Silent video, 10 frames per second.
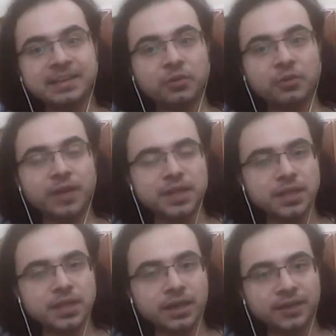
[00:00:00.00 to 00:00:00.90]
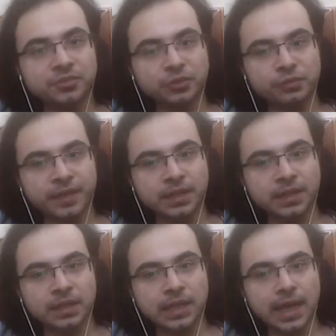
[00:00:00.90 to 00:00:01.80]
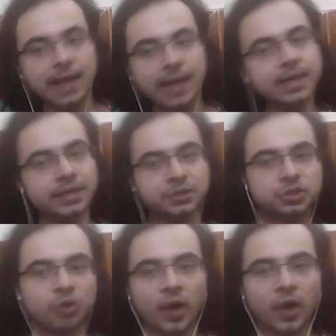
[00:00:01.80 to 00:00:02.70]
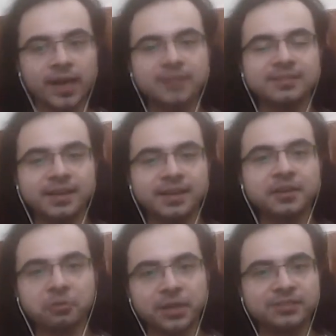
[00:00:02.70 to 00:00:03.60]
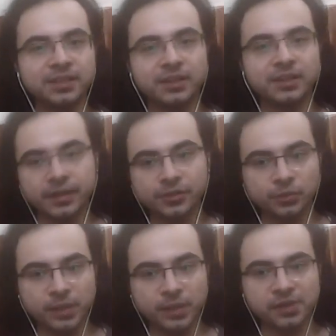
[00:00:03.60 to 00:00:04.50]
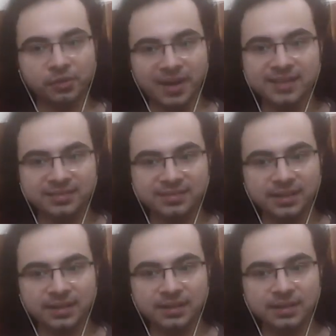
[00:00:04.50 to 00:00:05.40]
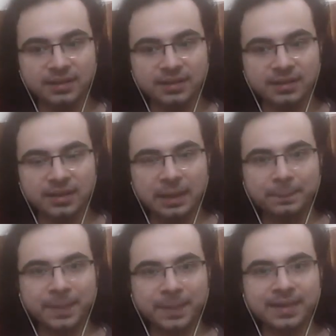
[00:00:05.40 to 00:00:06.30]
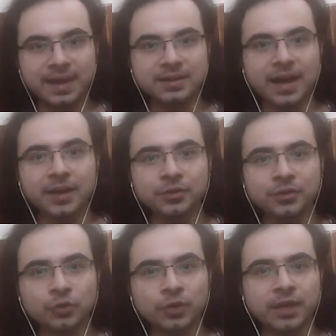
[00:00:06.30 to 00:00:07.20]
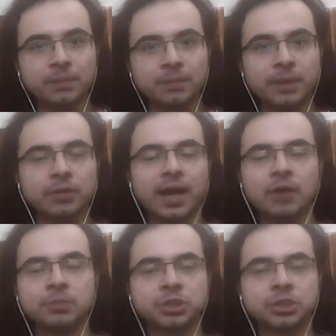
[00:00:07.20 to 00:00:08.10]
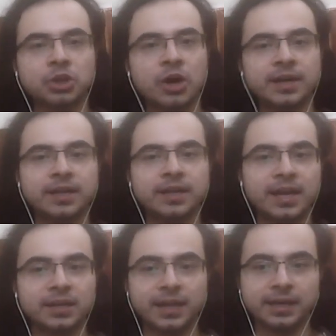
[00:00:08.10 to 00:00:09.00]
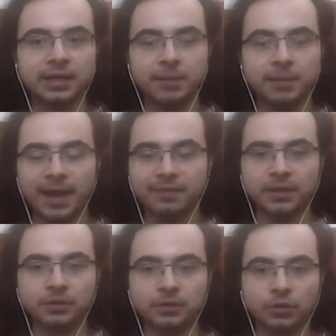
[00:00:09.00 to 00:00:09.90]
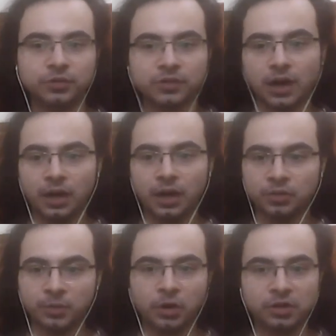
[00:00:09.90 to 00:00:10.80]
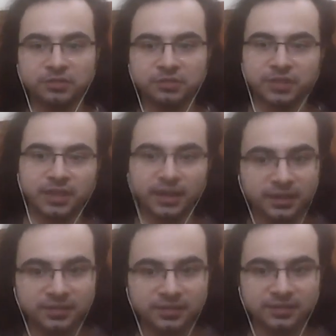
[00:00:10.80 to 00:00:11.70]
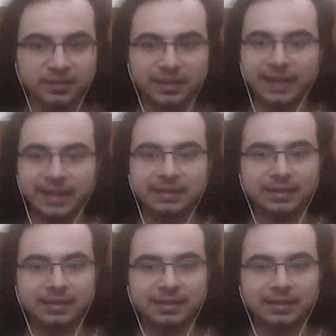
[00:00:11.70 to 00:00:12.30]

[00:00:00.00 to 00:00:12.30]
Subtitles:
crazy kids reveal. I enjoy seeing crazy kids being crazy, but the entire story about how Michonne and Daryl ended up having those scars because of the kids, like,